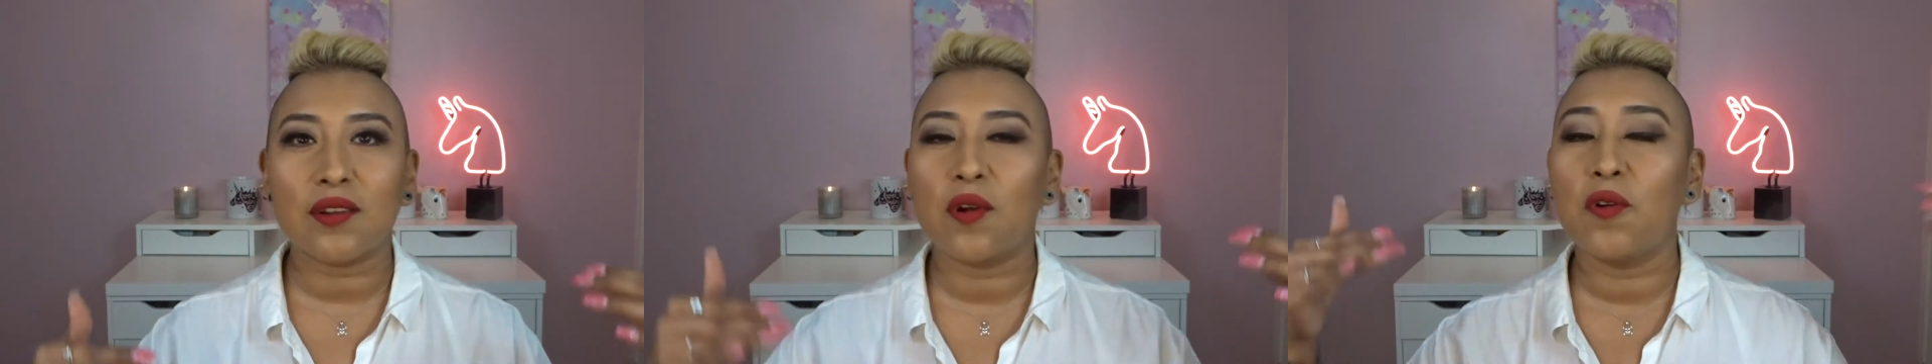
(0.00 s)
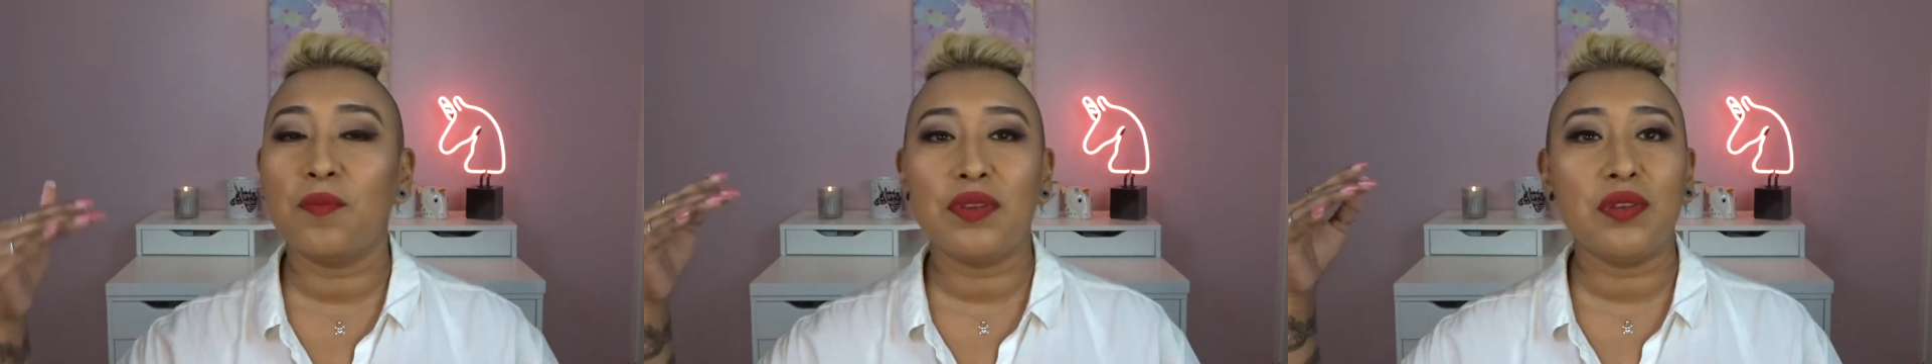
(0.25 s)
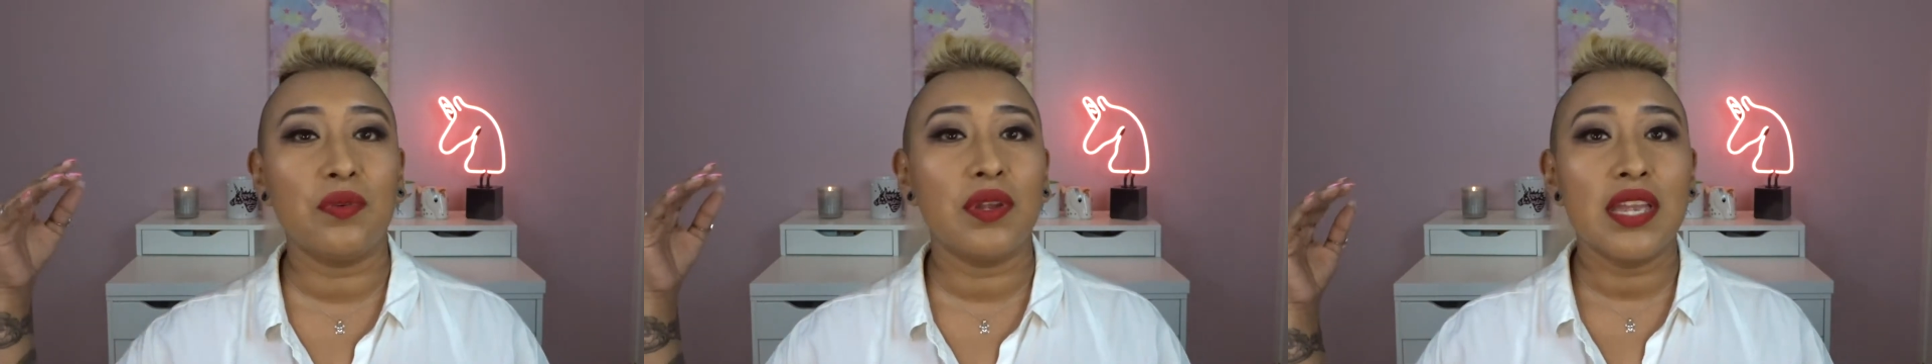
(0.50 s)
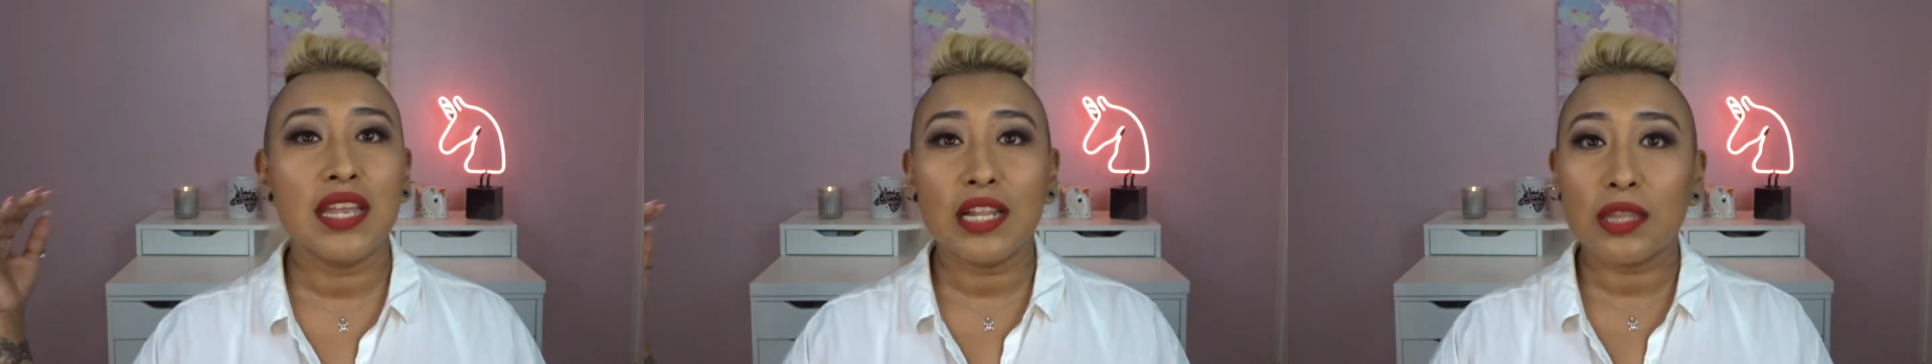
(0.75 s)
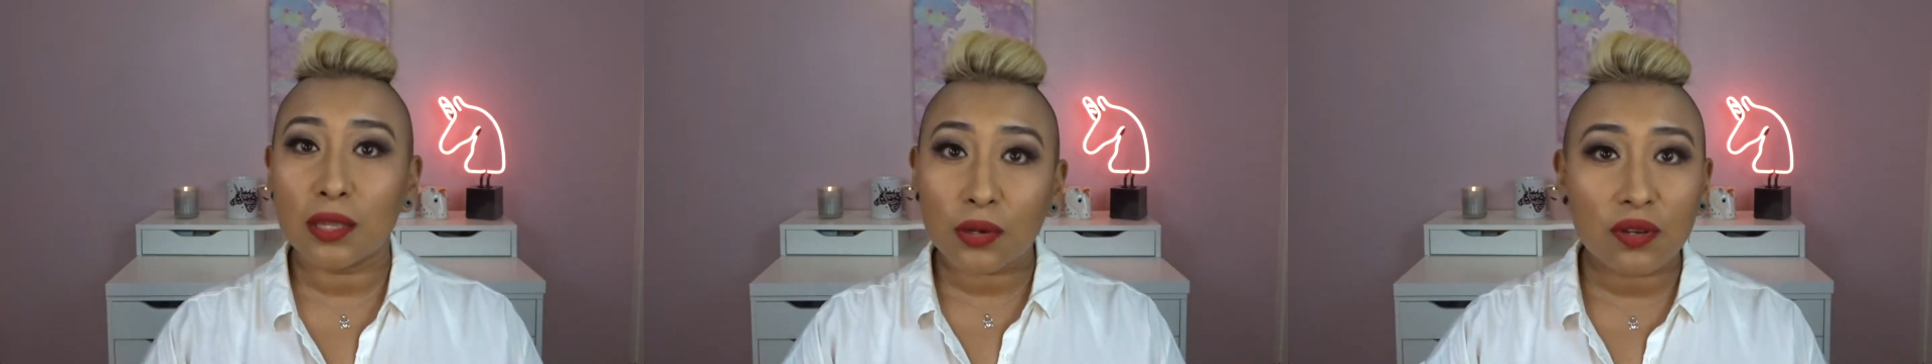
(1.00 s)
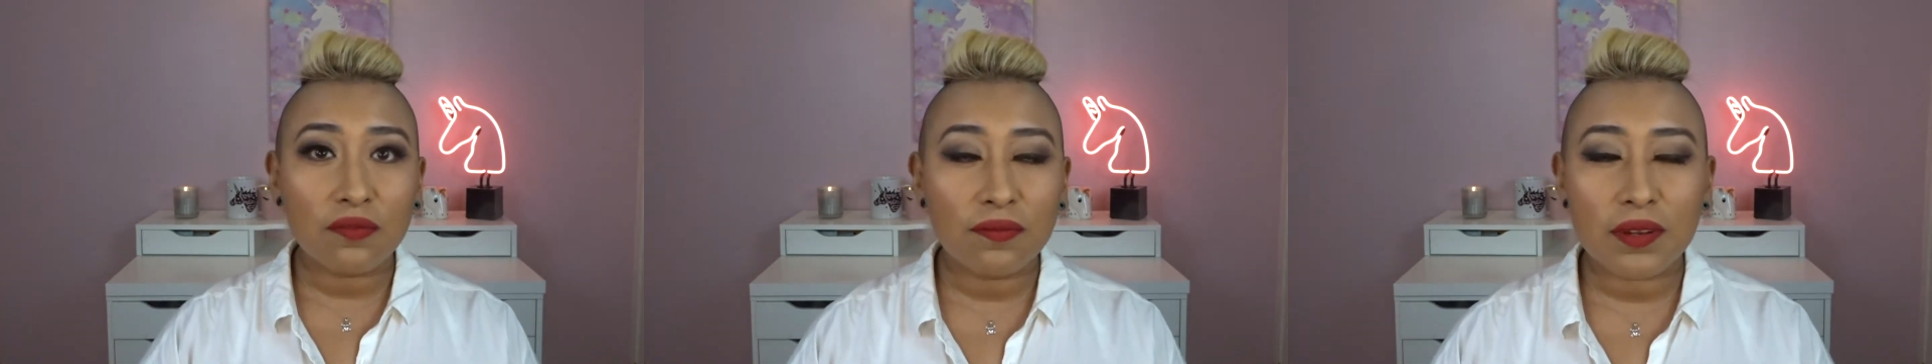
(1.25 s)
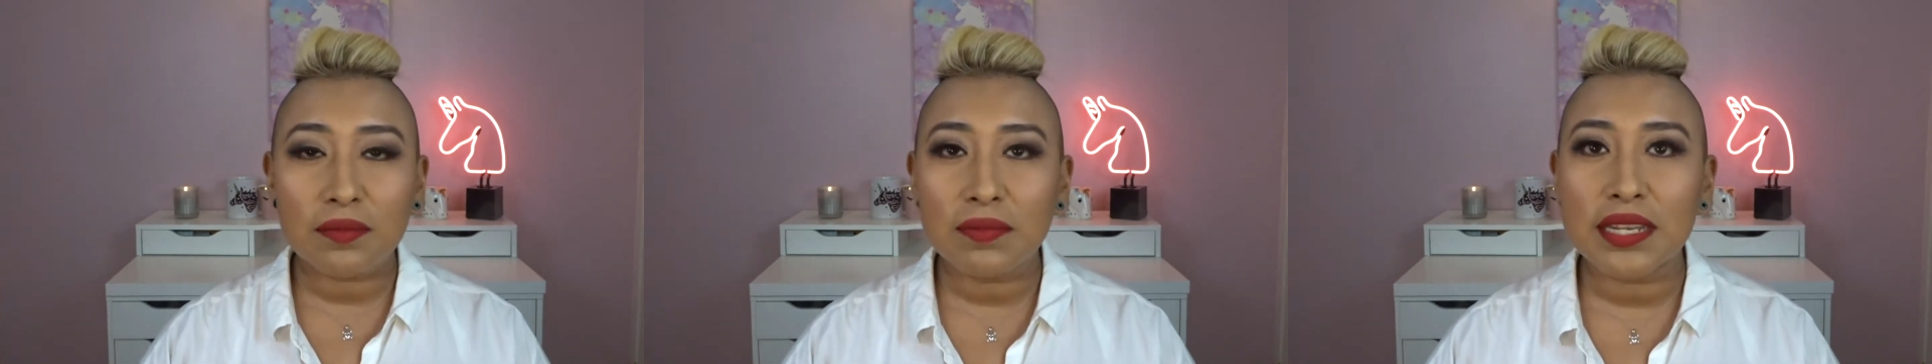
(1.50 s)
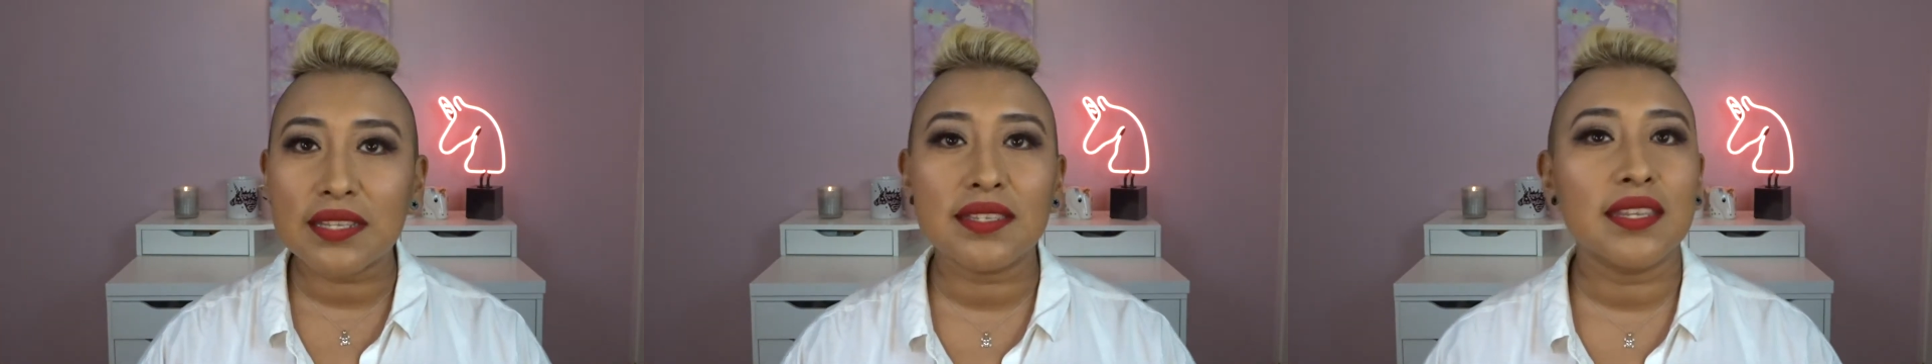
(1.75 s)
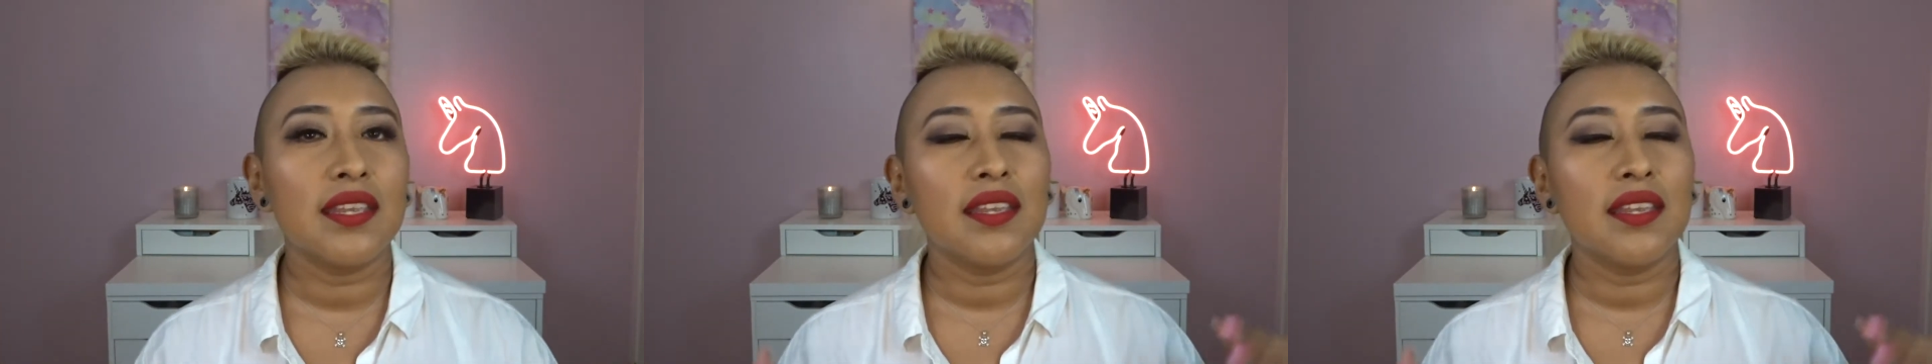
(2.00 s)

hope you learn from it,